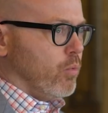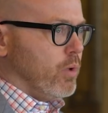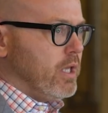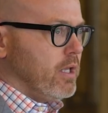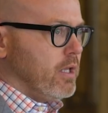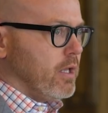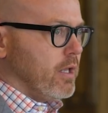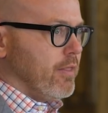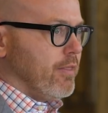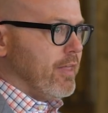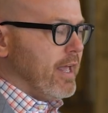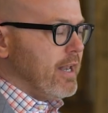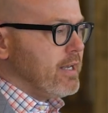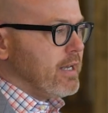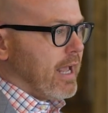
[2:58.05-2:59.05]
we
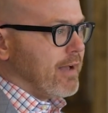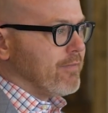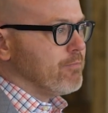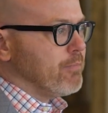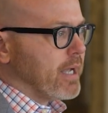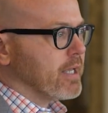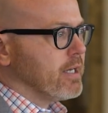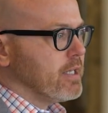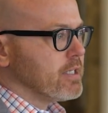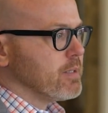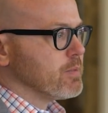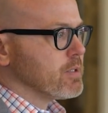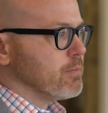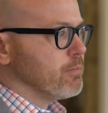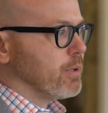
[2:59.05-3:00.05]
then have
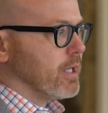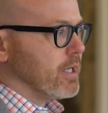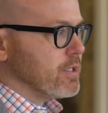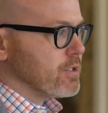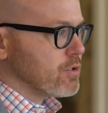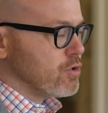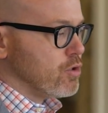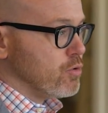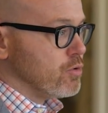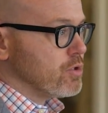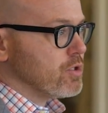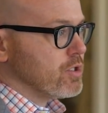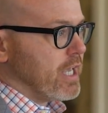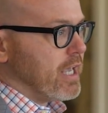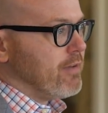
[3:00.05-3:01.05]
mechanisms in place to
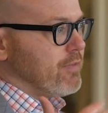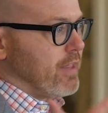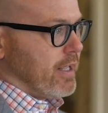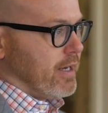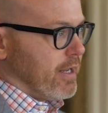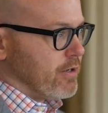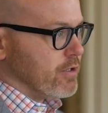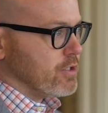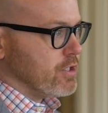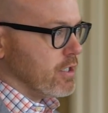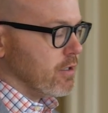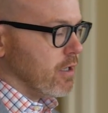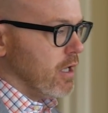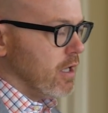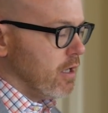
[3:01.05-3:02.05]
save that
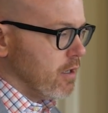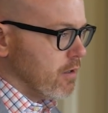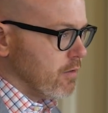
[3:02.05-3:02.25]
energy